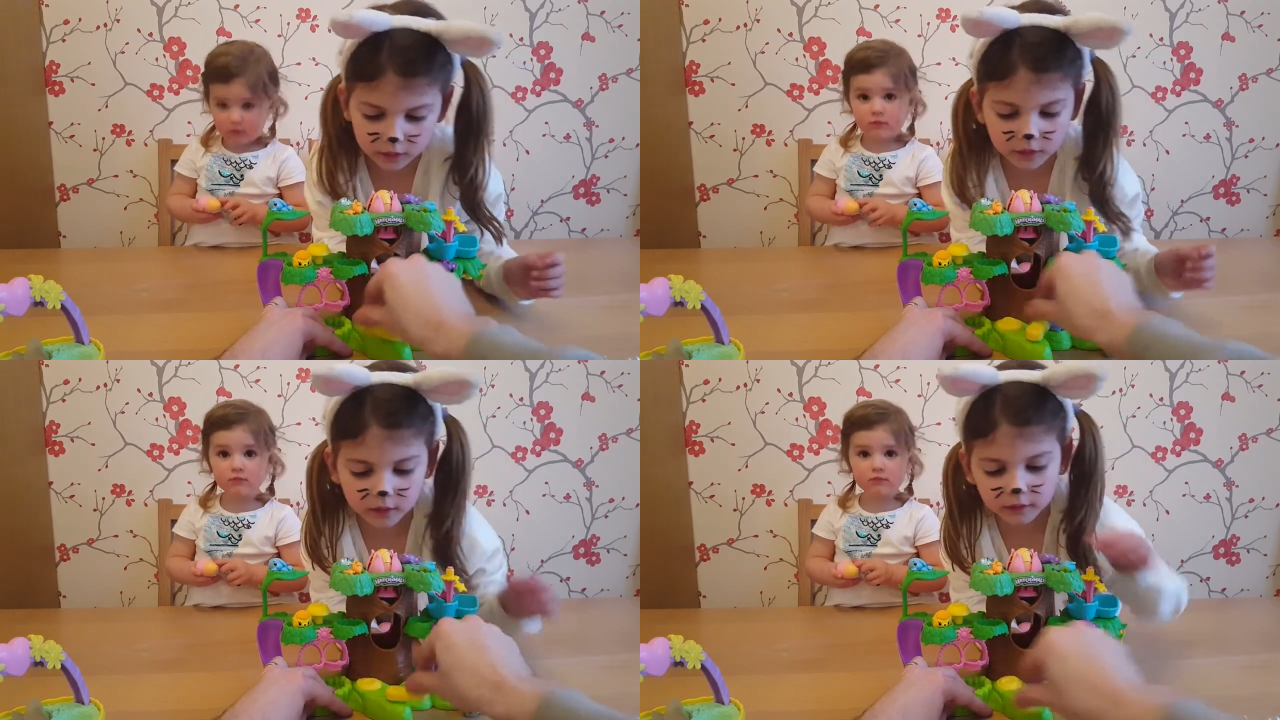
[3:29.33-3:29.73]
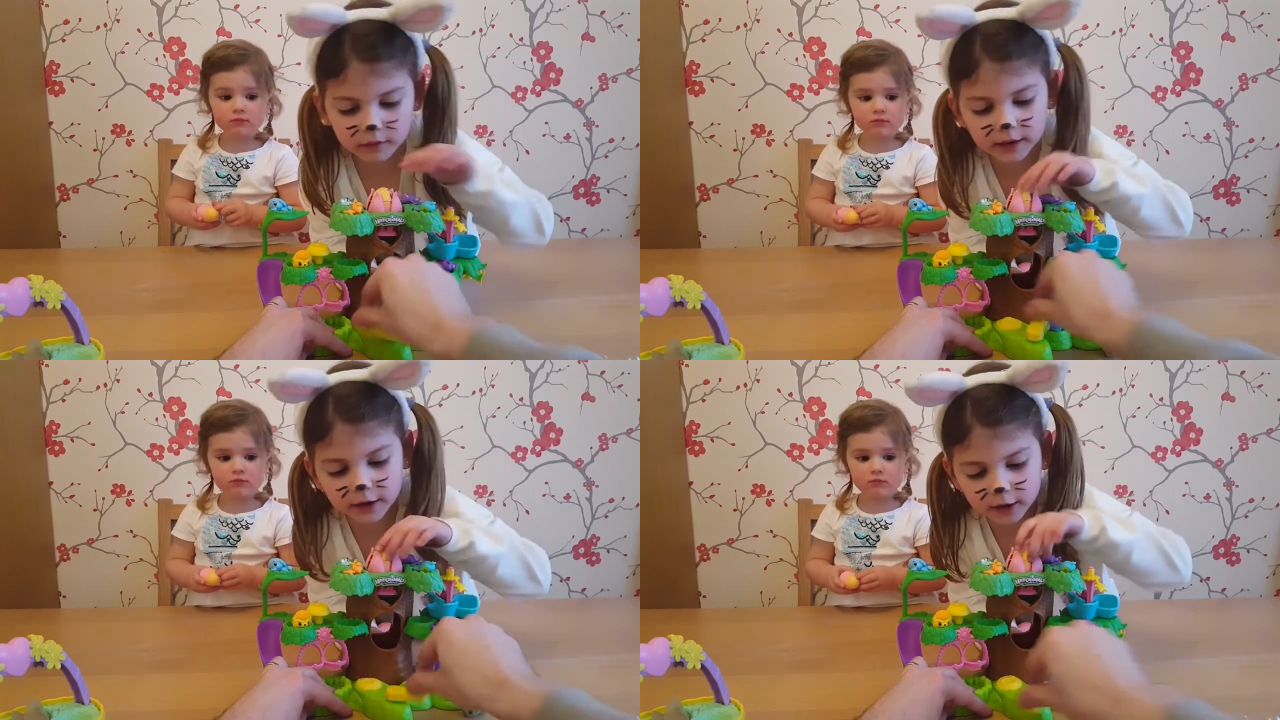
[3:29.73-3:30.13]

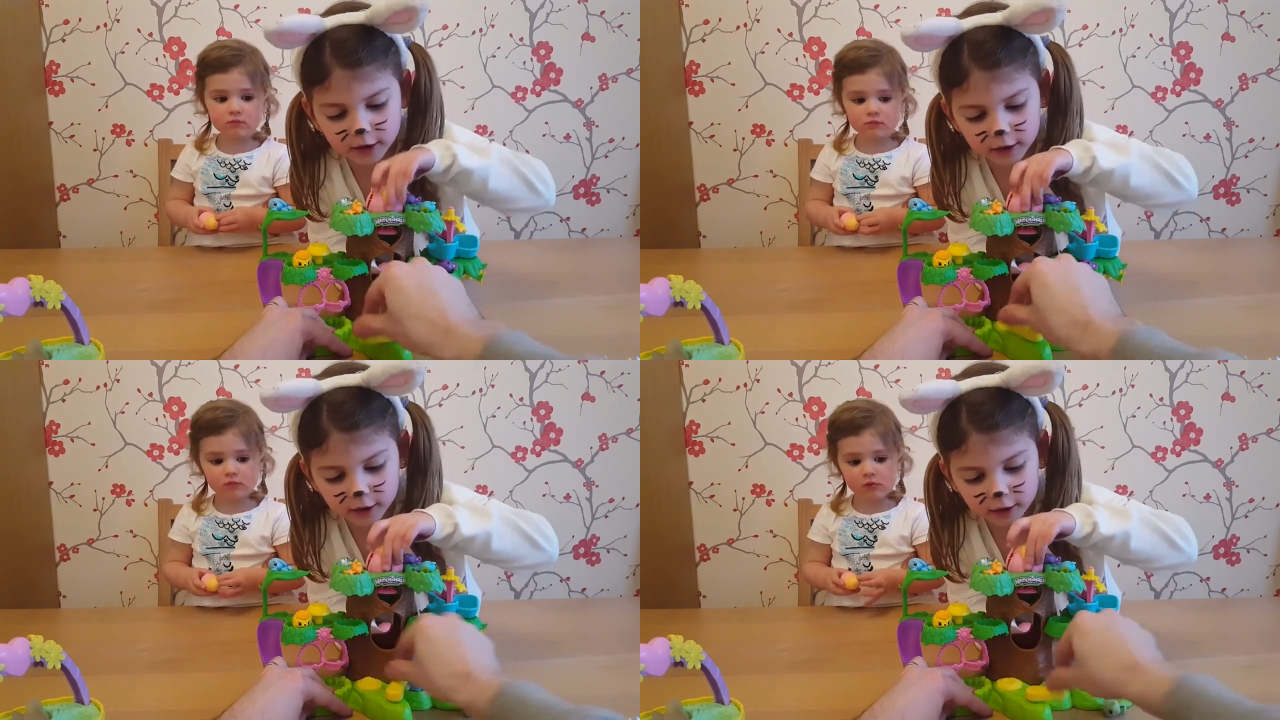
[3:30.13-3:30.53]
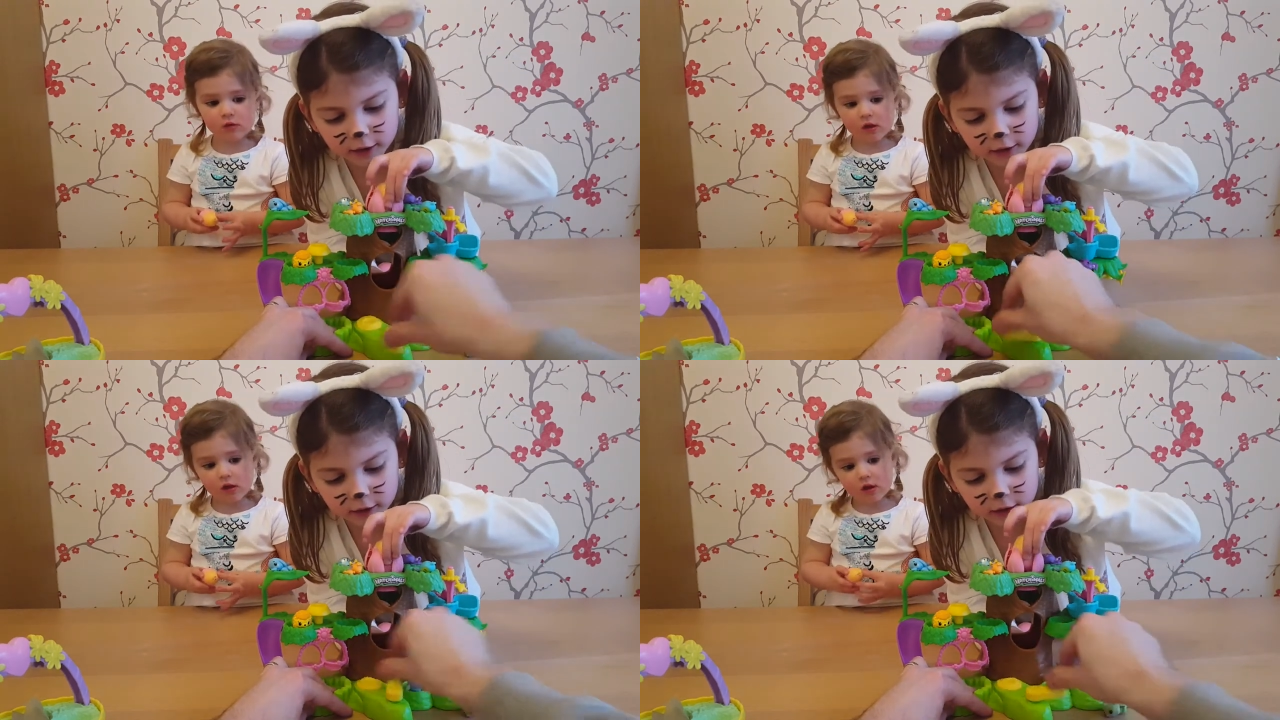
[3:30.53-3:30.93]

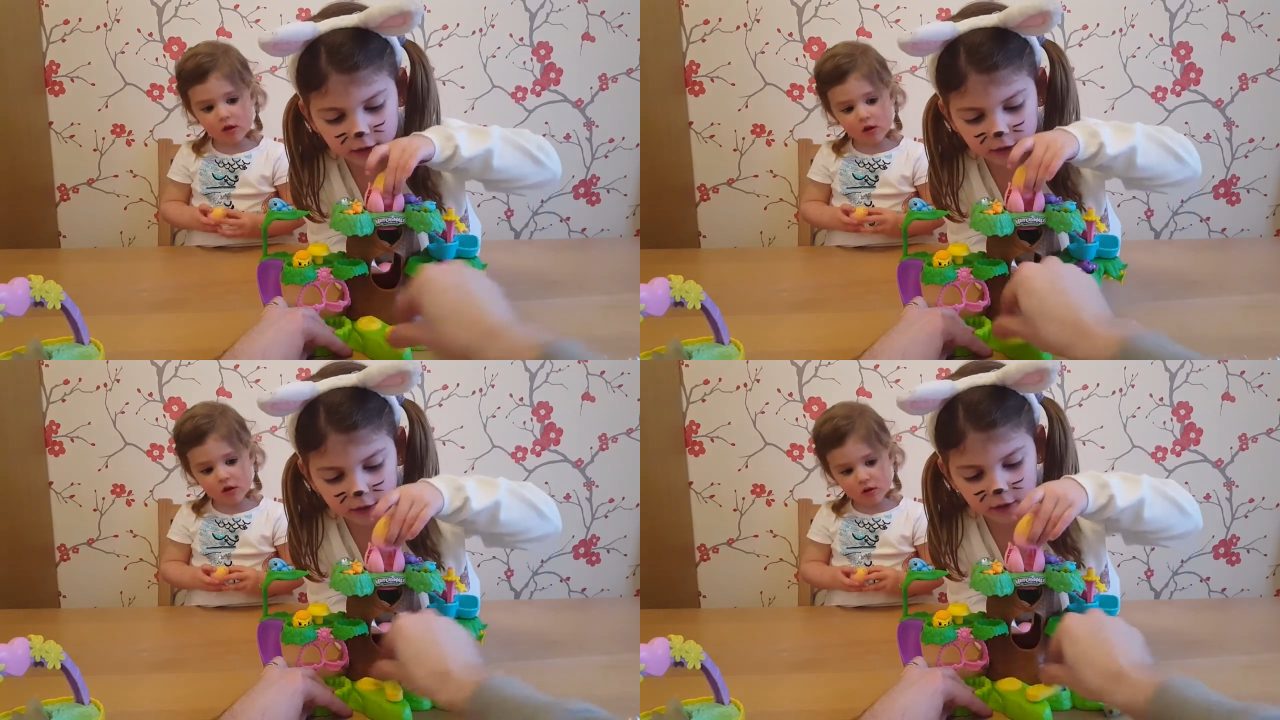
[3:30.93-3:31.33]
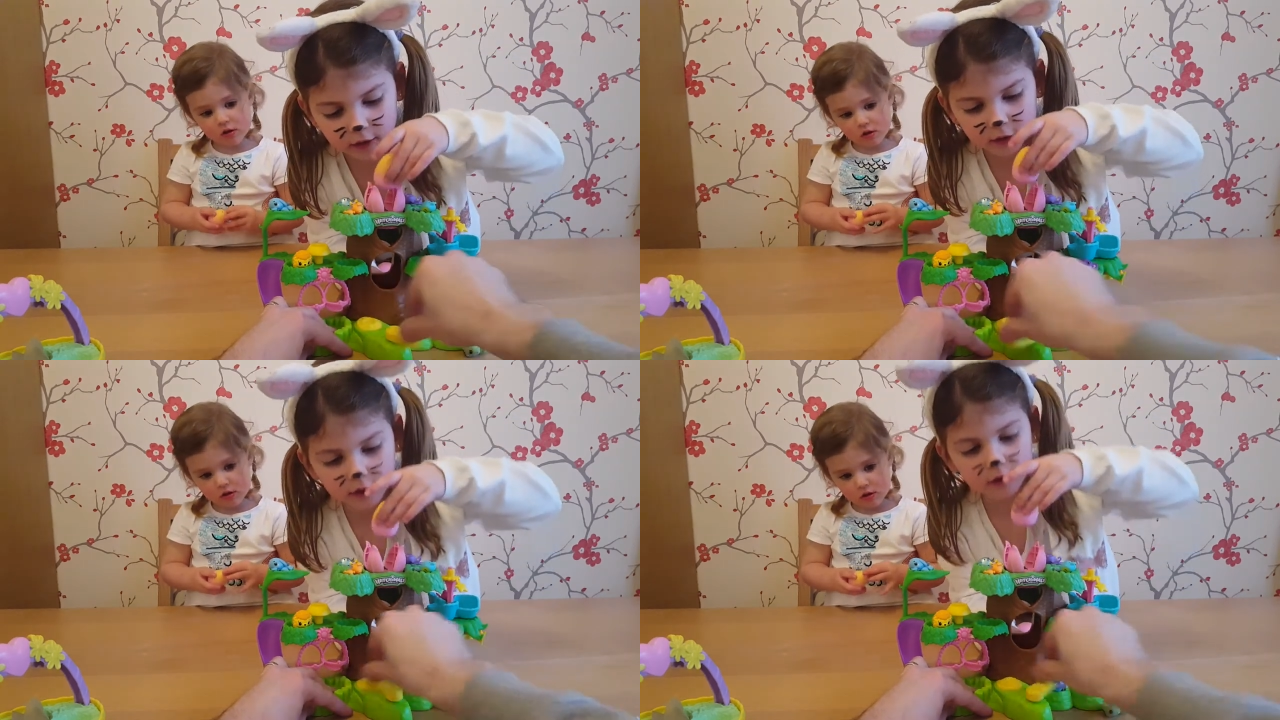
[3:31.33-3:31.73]

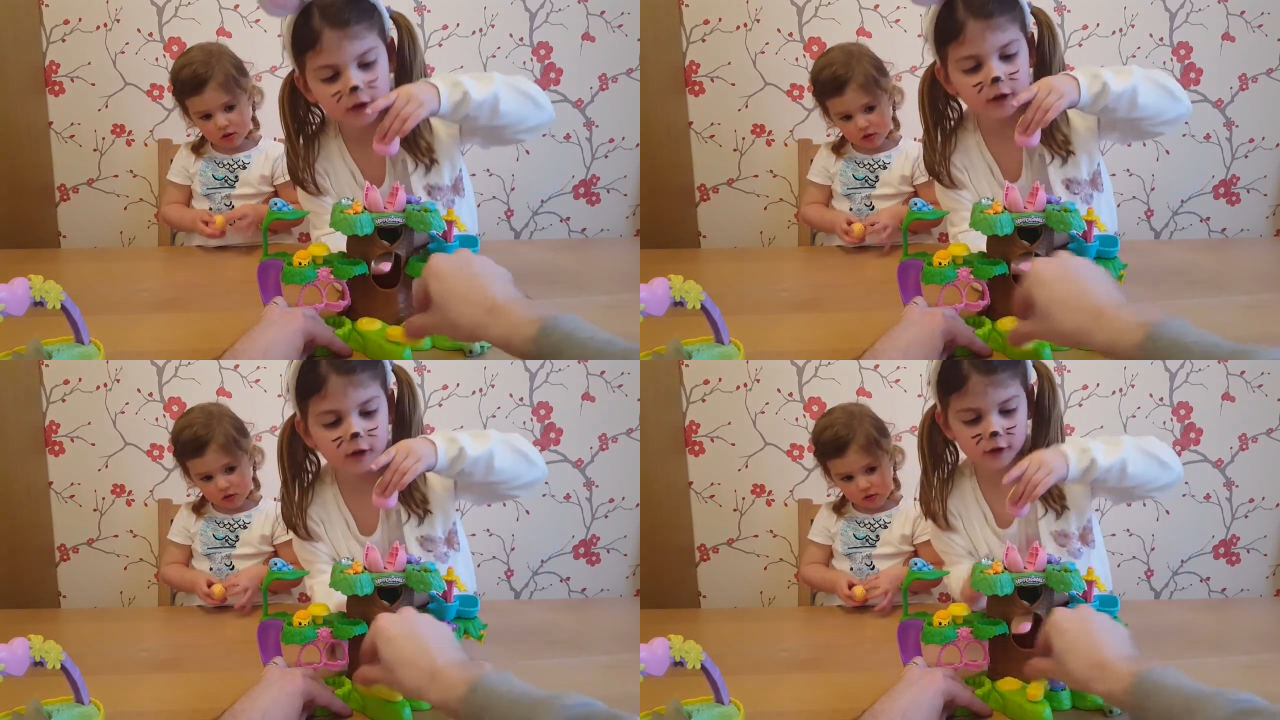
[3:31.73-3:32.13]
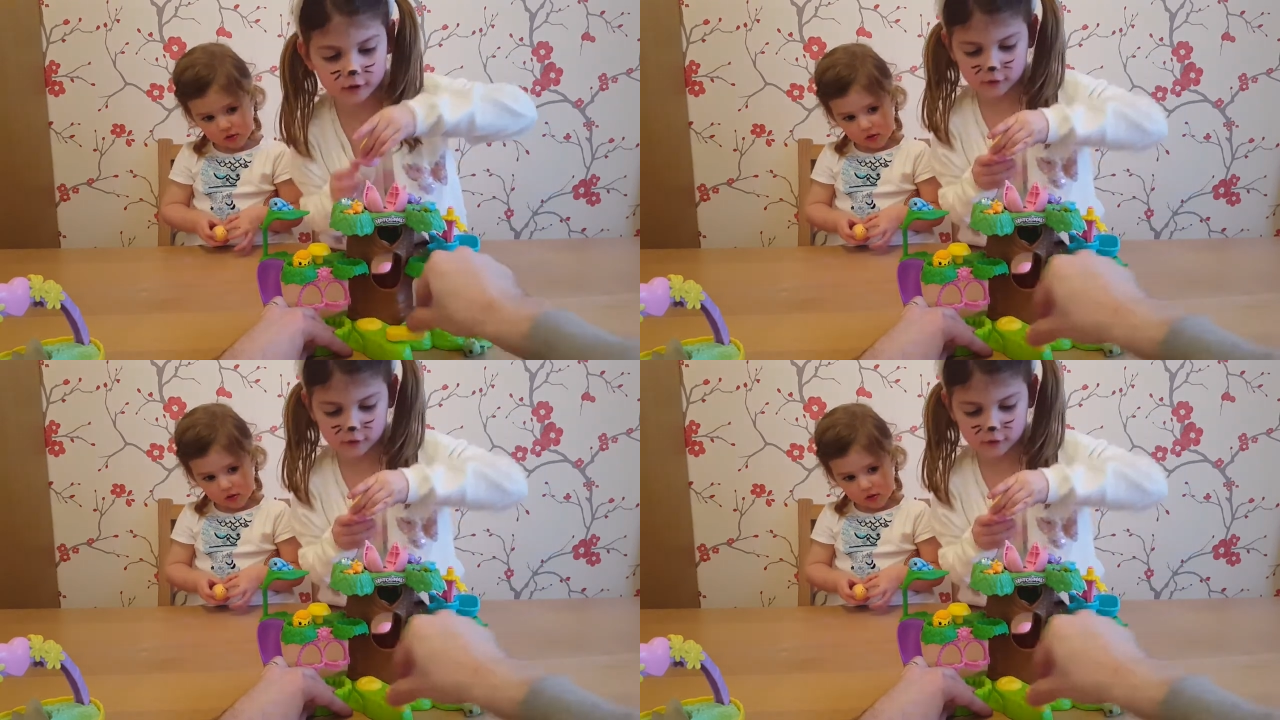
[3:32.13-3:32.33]
No one is speaking in this clip.